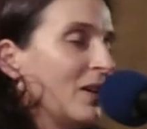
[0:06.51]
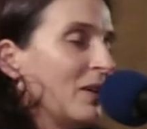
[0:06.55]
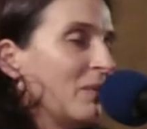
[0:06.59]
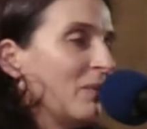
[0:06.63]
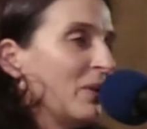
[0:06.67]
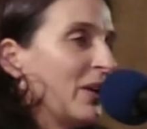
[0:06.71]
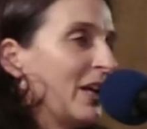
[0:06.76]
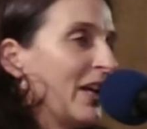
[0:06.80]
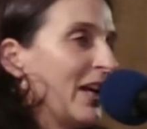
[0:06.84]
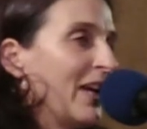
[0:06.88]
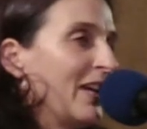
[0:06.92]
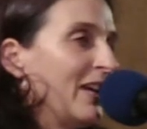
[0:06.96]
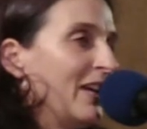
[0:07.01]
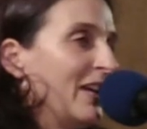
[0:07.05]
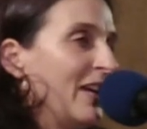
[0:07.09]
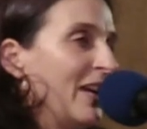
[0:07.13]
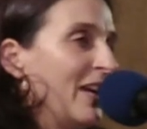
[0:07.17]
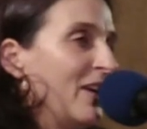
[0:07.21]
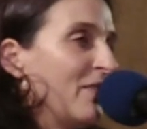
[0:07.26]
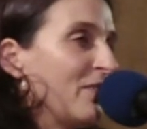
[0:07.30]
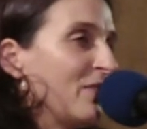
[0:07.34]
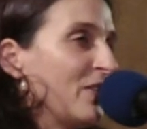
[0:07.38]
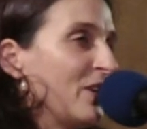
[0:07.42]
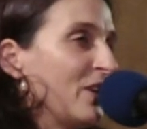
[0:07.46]
but I
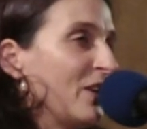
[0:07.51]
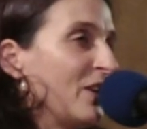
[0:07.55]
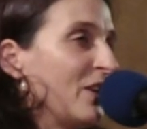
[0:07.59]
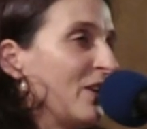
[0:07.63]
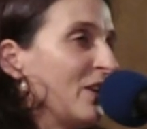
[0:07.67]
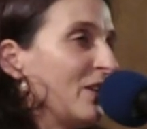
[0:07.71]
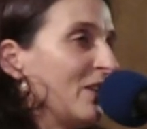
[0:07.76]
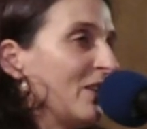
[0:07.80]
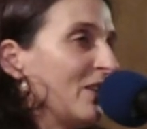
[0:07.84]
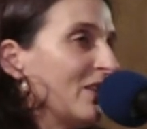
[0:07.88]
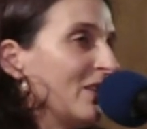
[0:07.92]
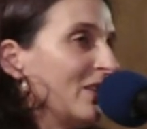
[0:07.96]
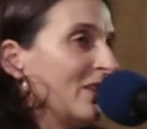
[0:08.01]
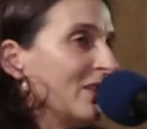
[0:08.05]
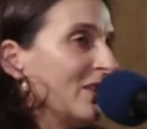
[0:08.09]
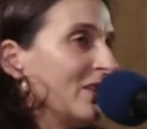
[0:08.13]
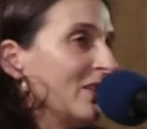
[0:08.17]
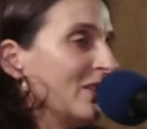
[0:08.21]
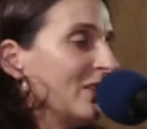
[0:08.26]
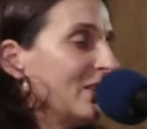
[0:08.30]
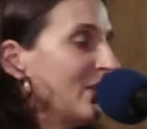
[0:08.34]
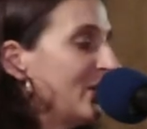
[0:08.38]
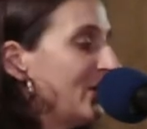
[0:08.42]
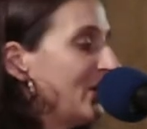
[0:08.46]
never
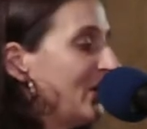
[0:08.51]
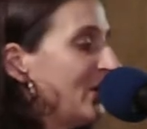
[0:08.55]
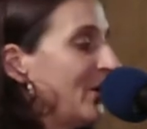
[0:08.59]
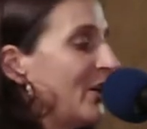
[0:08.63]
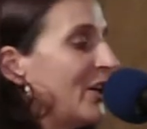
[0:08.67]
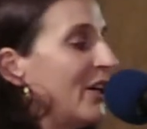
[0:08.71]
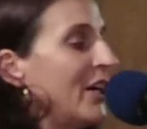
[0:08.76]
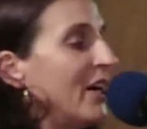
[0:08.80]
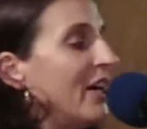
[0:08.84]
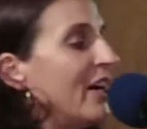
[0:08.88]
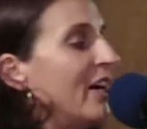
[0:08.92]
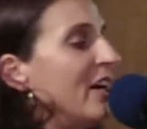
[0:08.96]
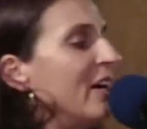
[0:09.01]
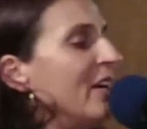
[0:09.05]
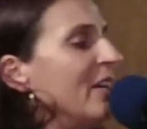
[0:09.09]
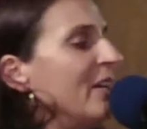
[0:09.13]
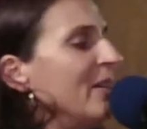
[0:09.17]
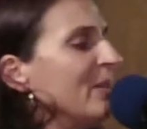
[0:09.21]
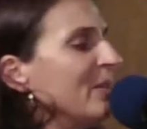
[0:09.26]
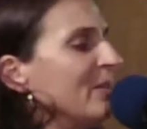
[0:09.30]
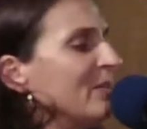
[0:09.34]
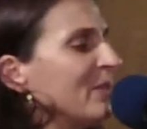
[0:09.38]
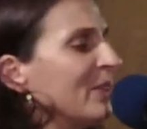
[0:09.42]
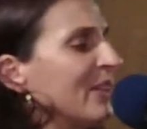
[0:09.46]
heard
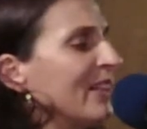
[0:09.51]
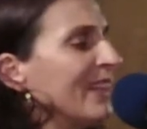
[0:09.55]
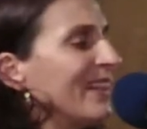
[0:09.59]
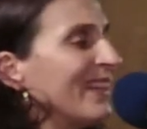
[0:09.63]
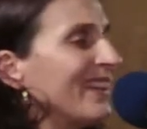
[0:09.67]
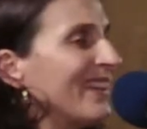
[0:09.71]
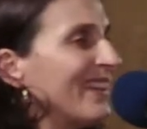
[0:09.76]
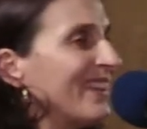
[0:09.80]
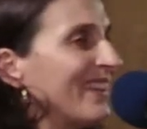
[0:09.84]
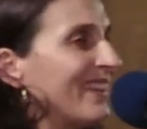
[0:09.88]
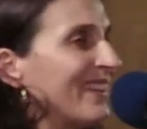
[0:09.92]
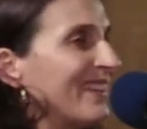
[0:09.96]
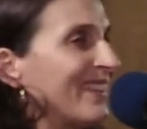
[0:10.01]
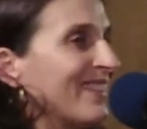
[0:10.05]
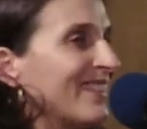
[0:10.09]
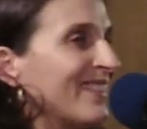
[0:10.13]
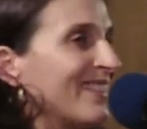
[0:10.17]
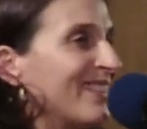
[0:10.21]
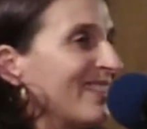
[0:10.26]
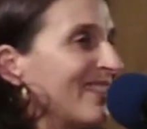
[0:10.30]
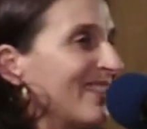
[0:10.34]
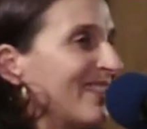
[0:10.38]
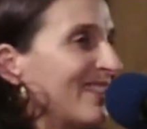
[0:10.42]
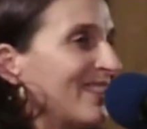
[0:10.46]
them ringing.
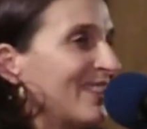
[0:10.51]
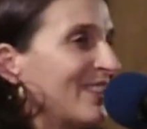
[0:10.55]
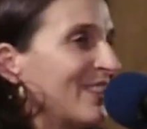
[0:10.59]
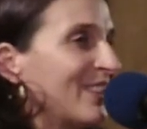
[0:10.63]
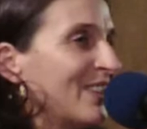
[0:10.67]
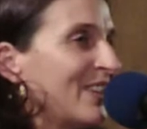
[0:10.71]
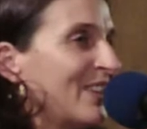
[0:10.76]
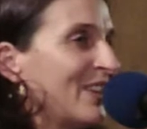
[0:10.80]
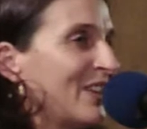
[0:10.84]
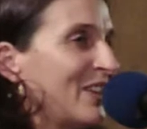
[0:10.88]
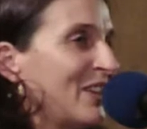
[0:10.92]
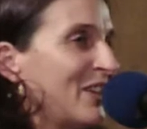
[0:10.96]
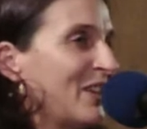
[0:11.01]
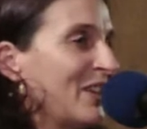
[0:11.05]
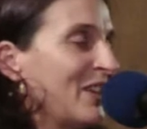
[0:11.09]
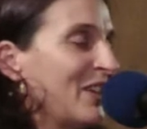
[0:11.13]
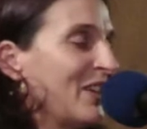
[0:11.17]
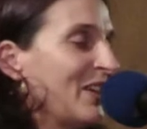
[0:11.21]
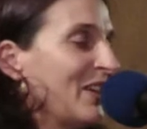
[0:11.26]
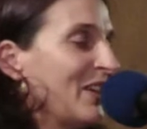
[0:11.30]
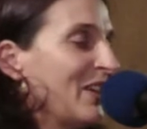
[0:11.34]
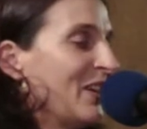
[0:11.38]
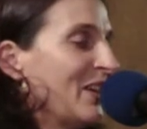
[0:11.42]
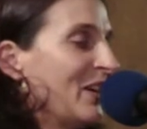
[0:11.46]

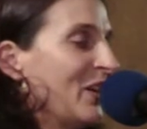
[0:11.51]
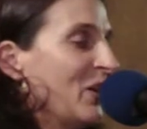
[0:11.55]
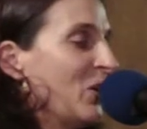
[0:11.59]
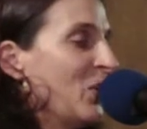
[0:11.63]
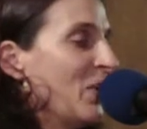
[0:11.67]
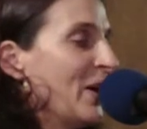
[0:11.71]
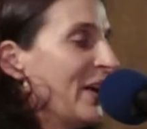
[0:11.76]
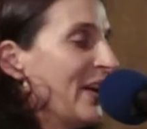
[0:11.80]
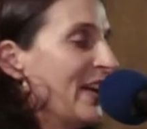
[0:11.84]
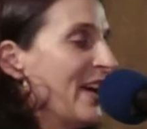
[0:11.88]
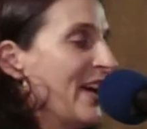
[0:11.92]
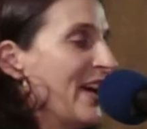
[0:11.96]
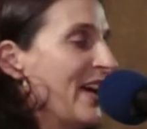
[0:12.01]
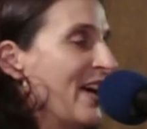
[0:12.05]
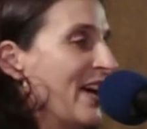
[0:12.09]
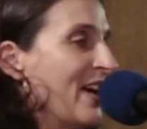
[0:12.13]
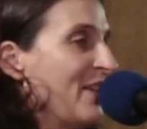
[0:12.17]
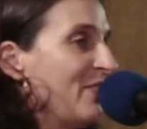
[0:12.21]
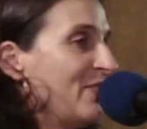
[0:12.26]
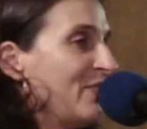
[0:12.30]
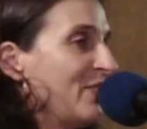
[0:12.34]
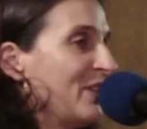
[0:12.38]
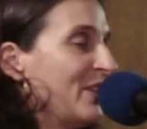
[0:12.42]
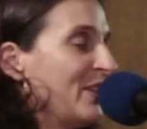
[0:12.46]
No, I
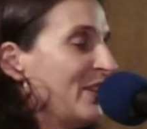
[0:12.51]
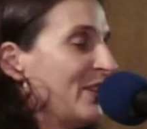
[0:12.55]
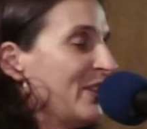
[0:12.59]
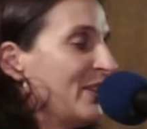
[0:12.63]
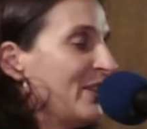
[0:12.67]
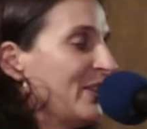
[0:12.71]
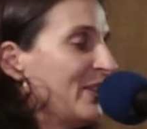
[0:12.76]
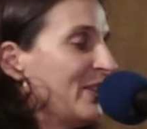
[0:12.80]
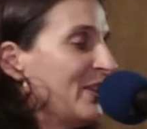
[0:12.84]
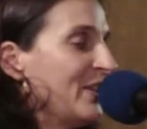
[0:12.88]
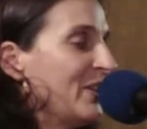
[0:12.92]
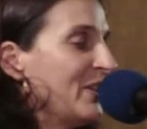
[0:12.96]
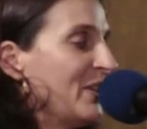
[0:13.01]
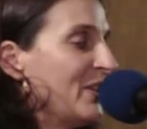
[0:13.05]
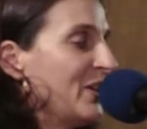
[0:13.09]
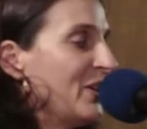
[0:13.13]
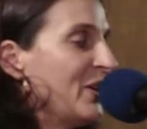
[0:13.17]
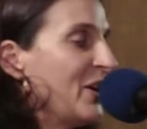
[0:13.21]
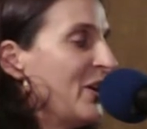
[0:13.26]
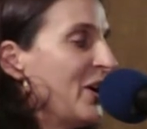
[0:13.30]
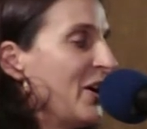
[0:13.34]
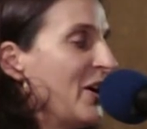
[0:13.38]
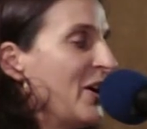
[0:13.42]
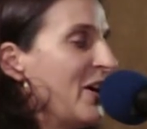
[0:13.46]
never
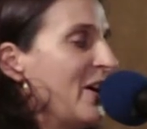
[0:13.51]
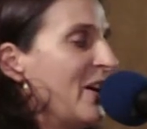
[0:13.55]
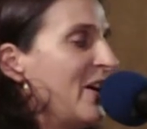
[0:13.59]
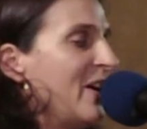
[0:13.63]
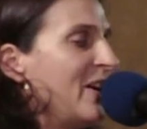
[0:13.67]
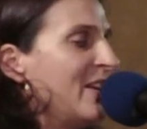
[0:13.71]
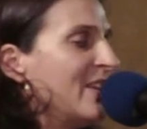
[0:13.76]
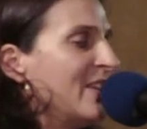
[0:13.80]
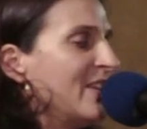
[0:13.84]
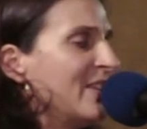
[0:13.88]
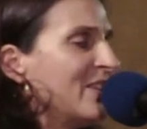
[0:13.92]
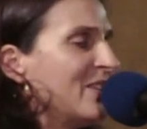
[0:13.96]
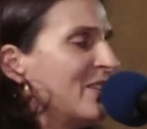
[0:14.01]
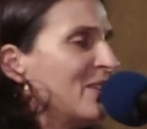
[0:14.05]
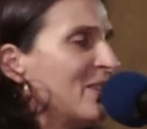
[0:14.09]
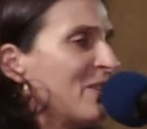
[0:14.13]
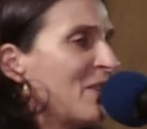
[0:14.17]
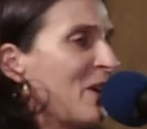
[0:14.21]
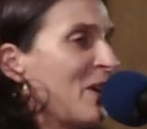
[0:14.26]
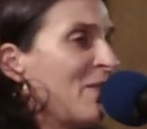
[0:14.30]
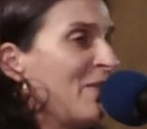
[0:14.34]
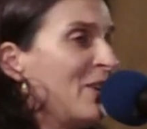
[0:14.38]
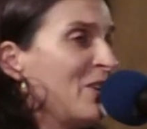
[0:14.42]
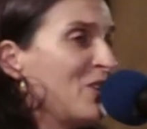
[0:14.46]
heard
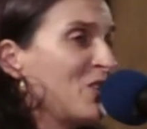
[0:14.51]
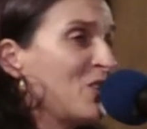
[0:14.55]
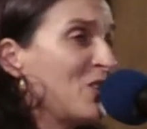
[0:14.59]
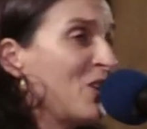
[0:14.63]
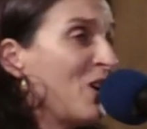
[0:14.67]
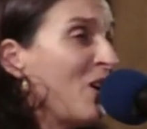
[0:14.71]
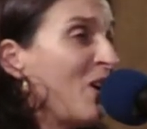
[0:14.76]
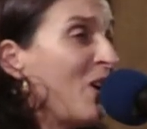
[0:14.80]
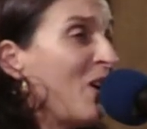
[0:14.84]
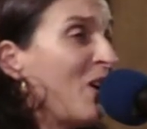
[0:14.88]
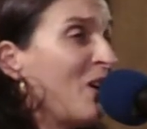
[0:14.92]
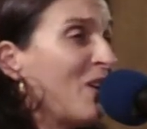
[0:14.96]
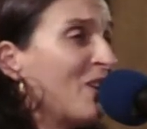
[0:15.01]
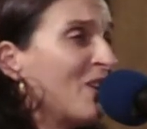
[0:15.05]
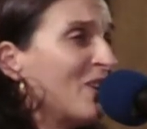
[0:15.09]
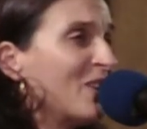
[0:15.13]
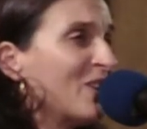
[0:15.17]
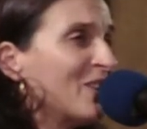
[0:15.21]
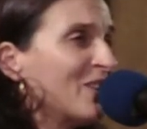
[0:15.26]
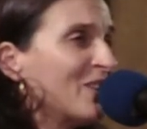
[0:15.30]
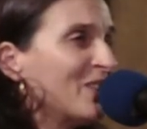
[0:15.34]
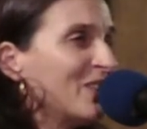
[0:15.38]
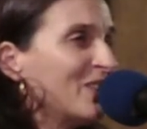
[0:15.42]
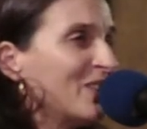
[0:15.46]
them at
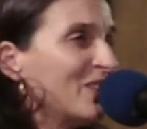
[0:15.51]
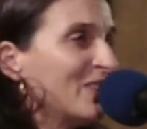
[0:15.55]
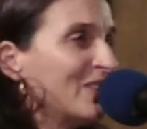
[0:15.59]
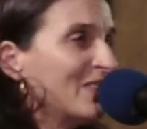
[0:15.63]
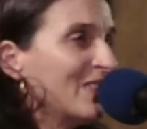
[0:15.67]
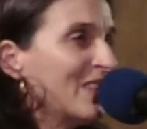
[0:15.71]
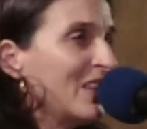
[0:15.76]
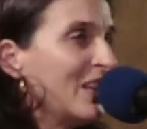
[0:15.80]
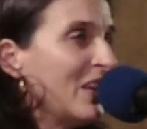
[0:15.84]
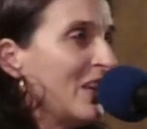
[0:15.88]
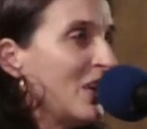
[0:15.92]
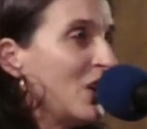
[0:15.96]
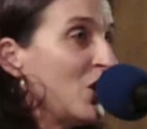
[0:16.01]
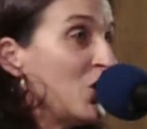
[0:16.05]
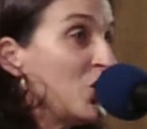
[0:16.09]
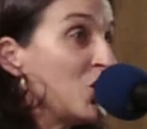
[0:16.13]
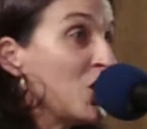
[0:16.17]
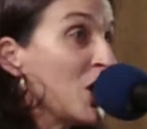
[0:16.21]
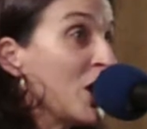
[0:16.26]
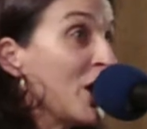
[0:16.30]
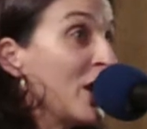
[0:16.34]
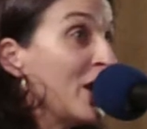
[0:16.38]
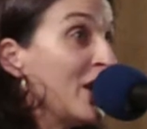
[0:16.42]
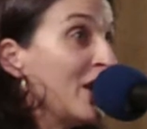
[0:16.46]
all
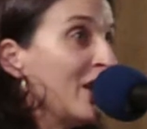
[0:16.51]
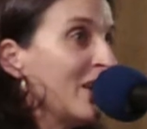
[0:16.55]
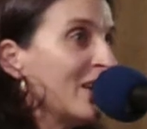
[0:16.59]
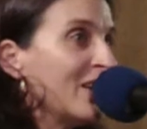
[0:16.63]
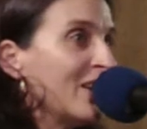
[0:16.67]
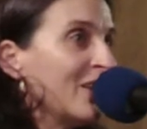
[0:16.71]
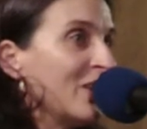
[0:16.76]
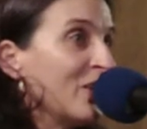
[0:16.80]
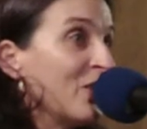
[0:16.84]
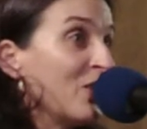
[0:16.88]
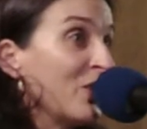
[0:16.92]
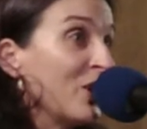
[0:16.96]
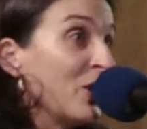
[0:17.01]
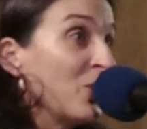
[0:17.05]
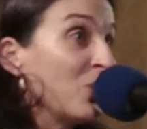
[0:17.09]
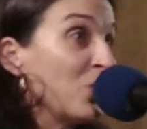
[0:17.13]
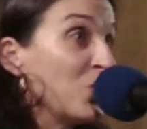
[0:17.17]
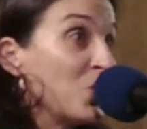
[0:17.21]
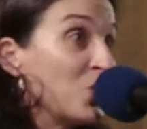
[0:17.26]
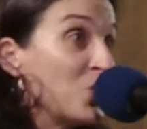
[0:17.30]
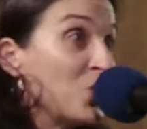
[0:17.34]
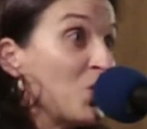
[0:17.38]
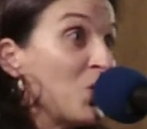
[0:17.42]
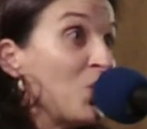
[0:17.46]
till there
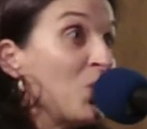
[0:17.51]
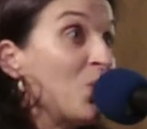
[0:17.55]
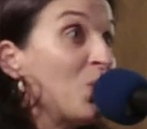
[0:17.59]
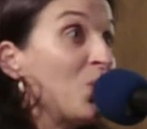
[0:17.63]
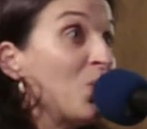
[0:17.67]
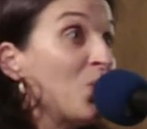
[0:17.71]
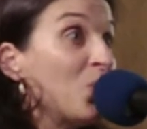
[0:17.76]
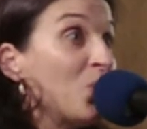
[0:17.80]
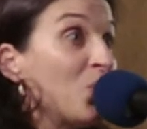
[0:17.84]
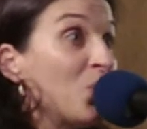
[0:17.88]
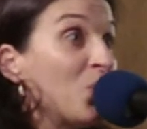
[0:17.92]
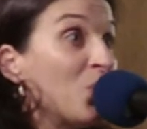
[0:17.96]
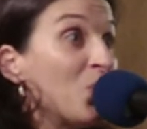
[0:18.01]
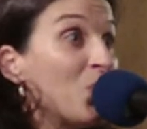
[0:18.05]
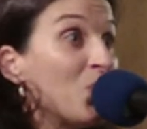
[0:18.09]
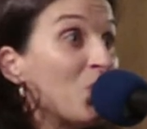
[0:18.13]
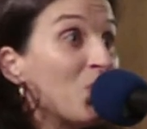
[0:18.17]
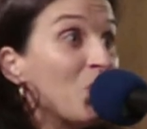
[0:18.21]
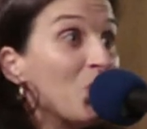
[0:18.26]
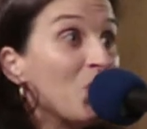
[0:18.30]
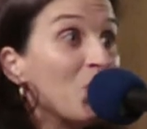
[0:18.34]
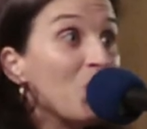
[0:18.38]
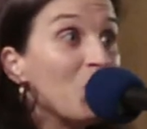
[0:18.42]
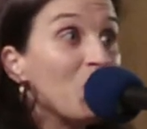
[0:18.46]
was
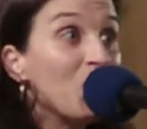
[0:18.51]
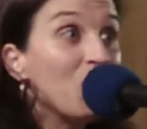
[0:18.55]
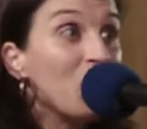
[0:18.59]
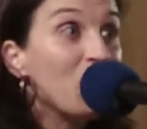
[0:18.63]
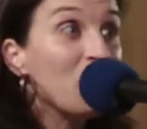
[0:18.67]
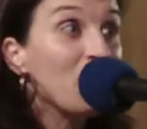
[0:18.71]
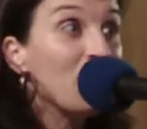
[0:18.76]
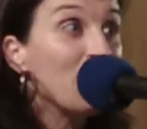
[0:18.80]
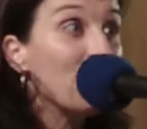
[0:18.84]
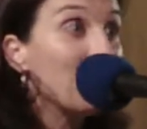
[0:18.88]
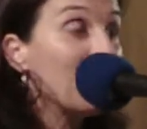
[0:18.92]
you.